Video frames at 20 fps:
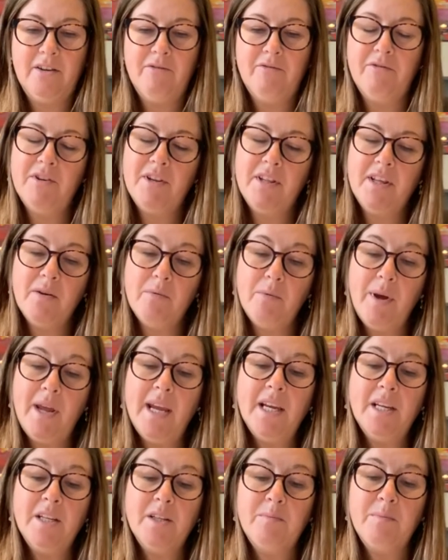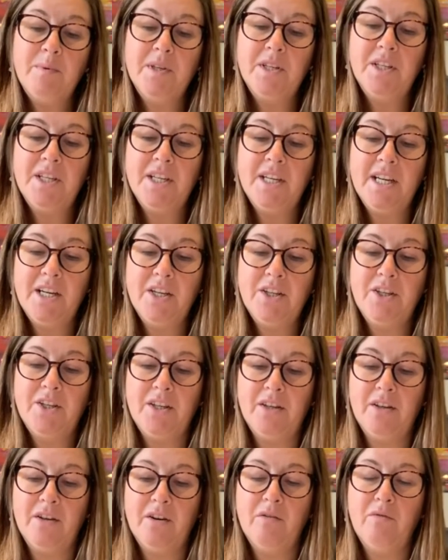for the awakened
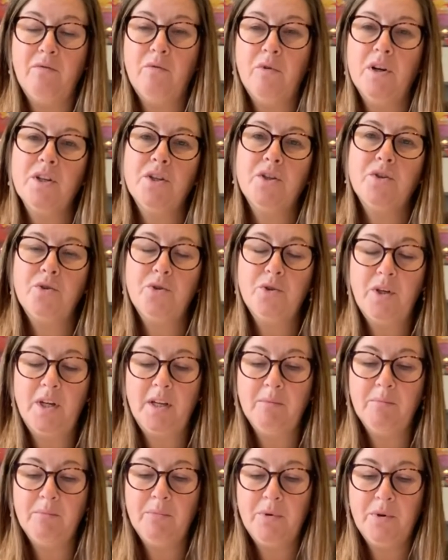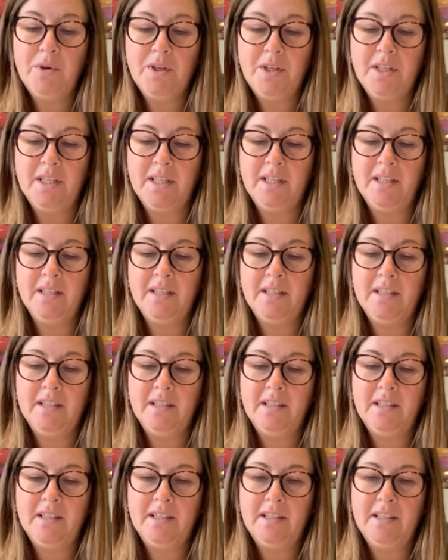appreciation of what is truly important.
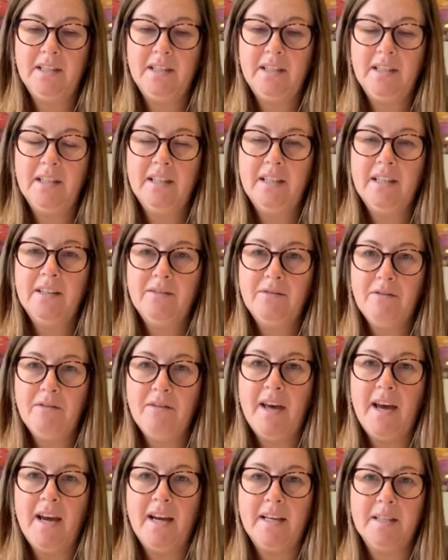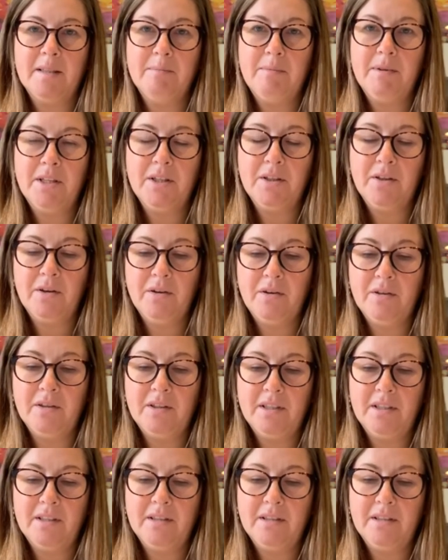Thanks be to God.